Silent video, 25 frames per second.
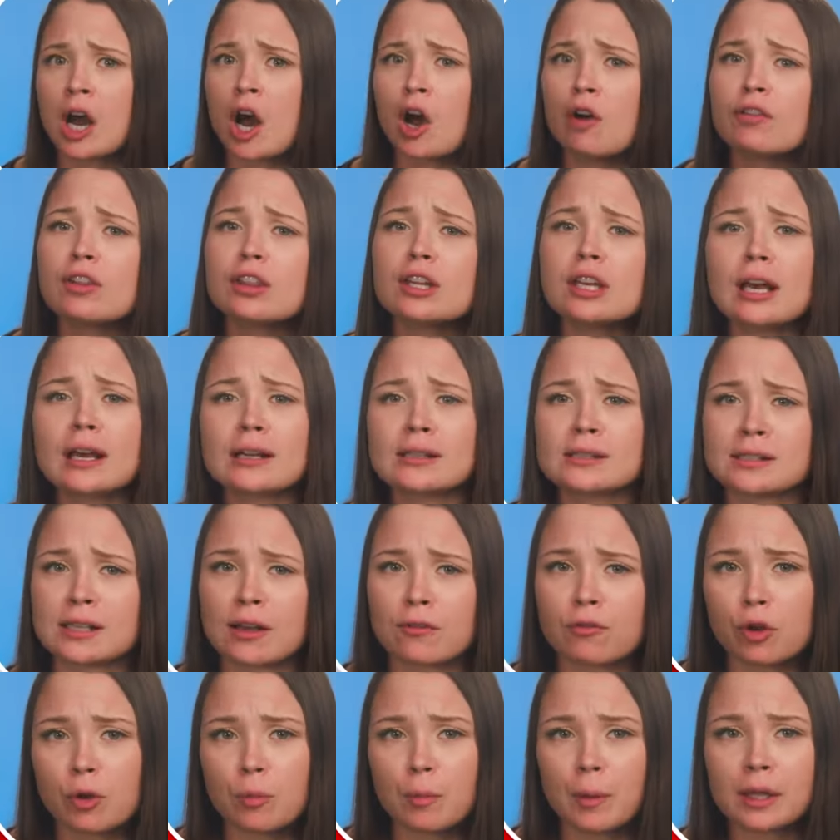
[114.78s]
Over the next
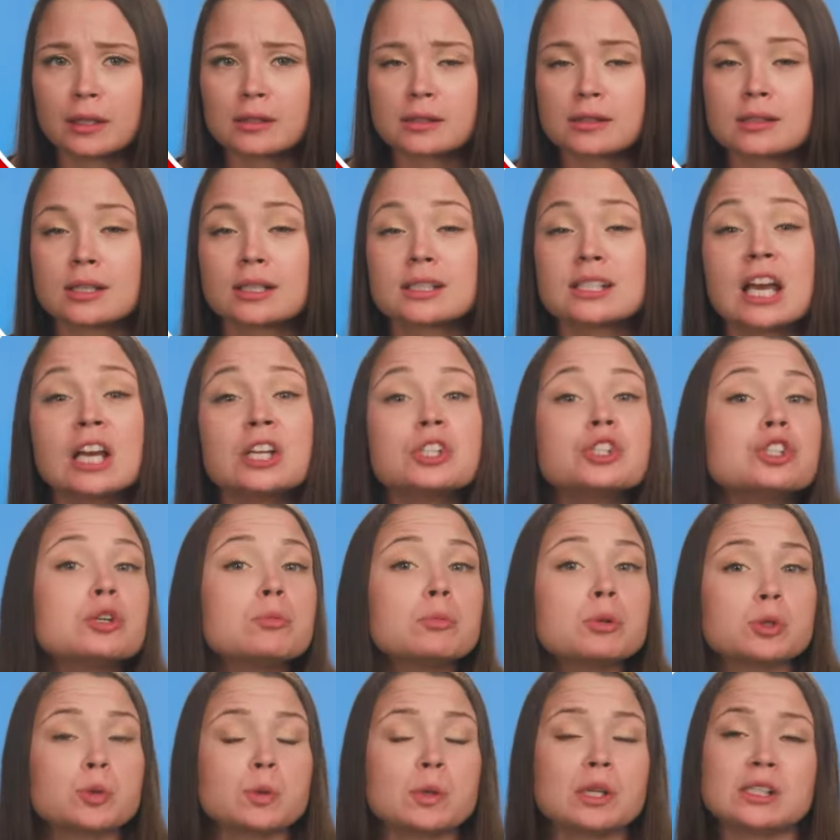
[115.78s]
several months, the
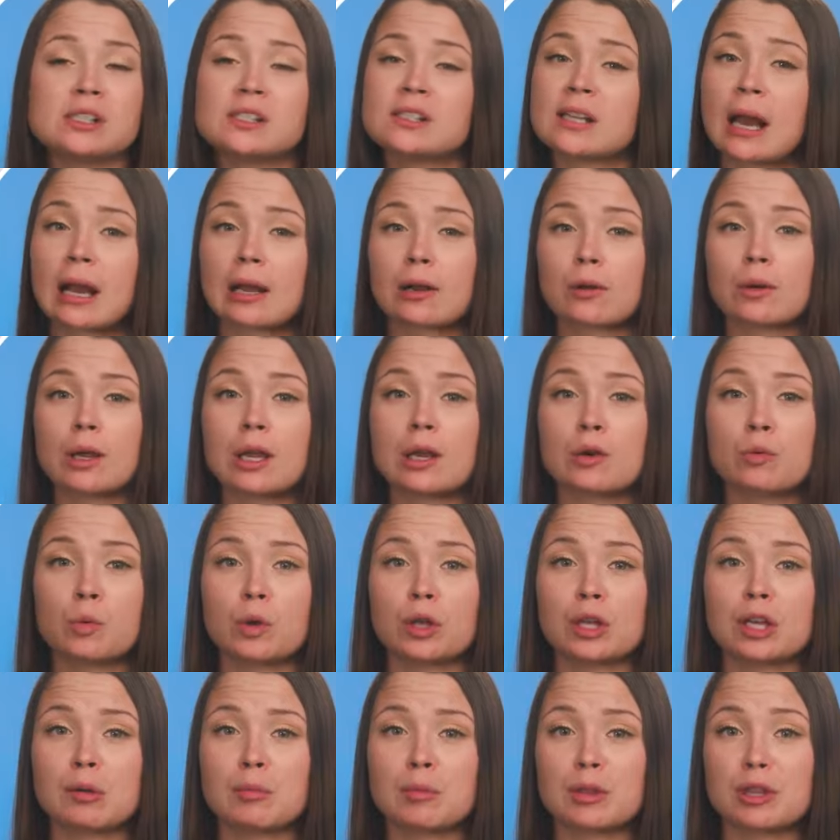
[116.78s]
tension between Zachary and
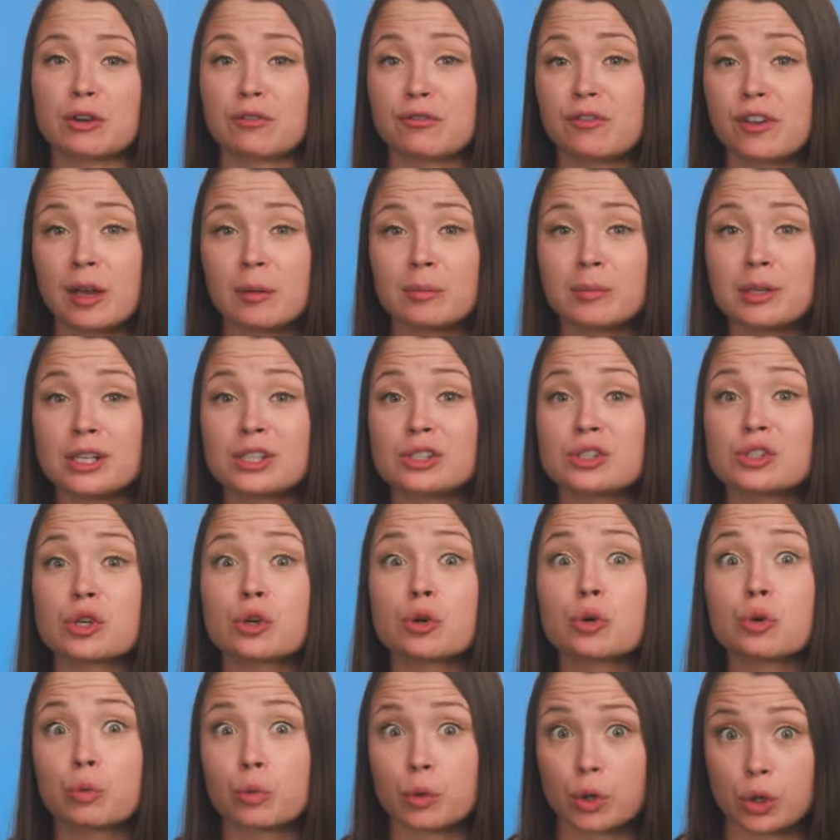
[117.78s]
William and their families
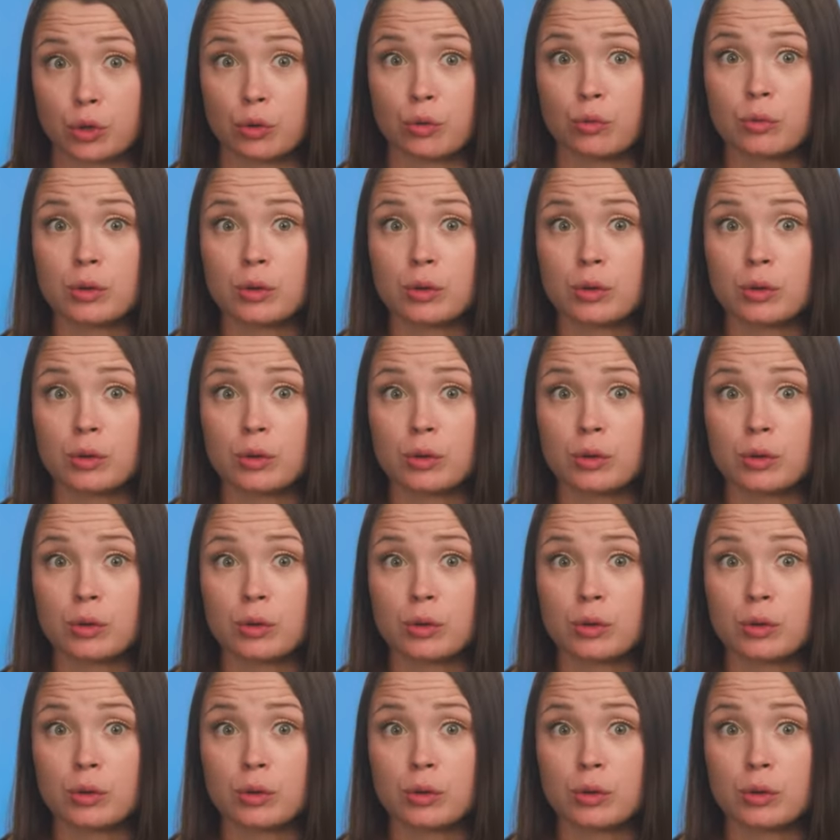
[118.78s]
grew.